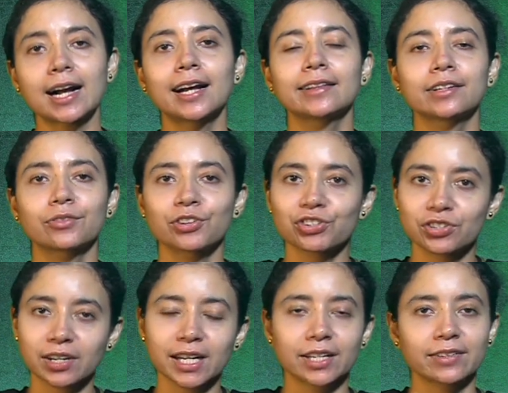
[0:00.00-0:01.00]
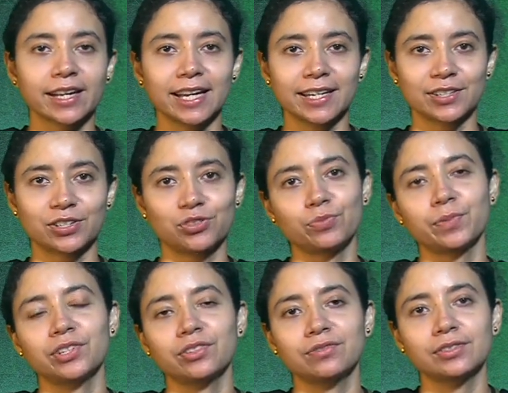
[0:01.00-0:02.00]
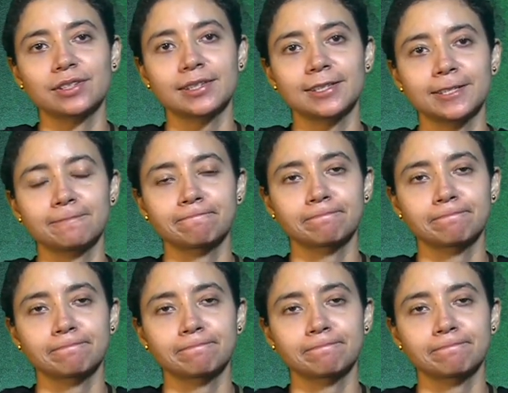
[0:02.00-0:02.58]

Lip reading: under Krishnakanda Handy State Open University.